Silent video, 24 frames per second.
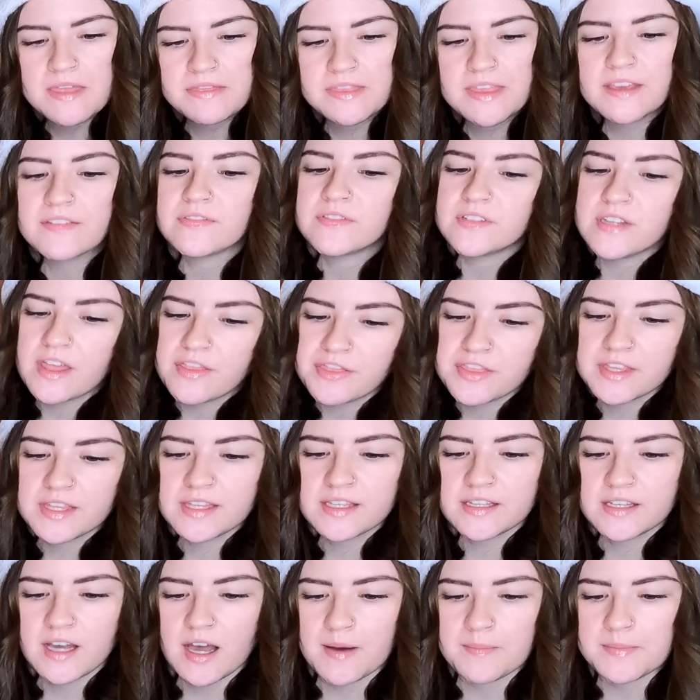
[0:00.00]
They have nothing
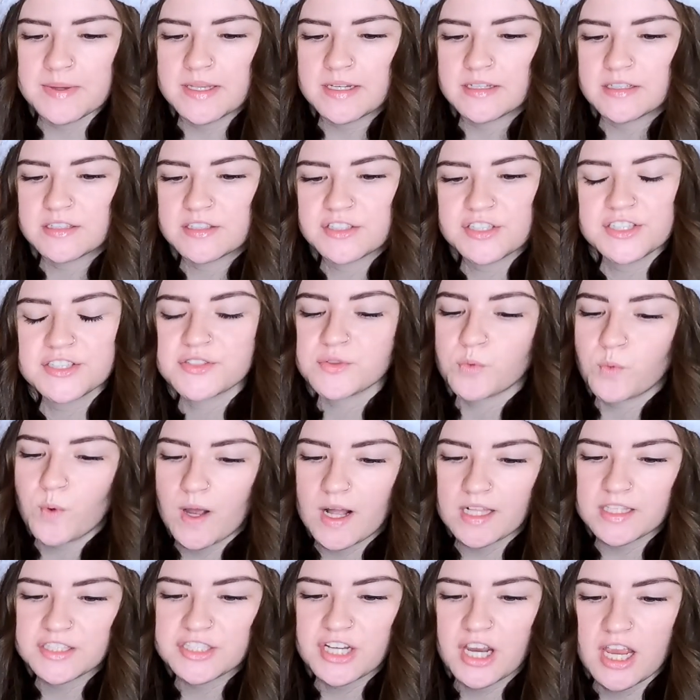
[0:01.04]
in common. She's a
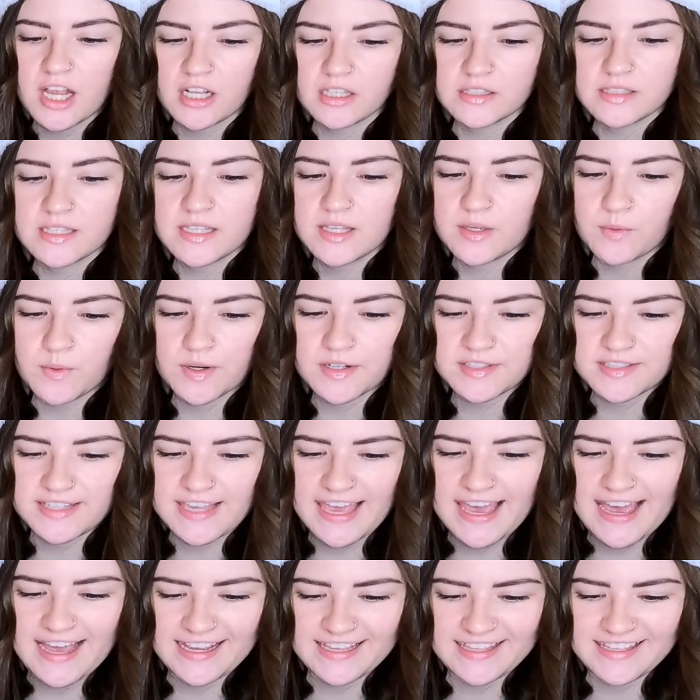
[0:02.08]
wild child. He wears
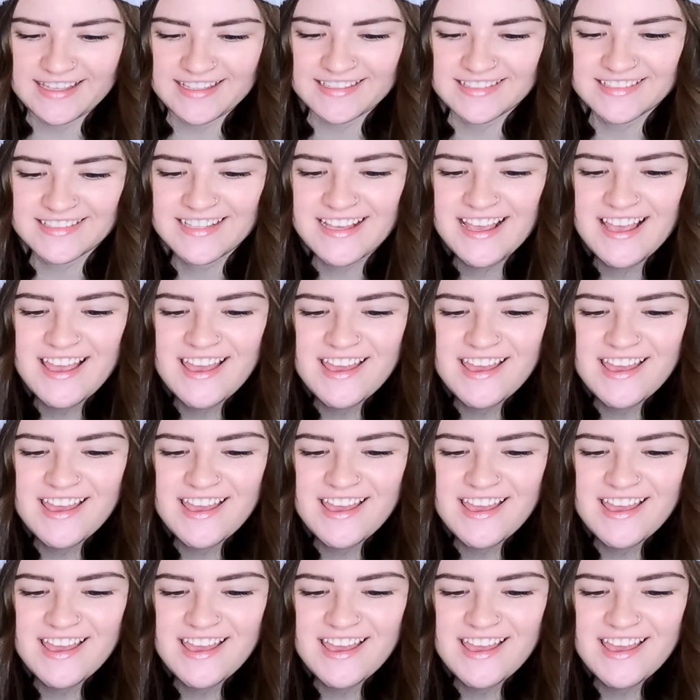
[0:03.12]
khakis.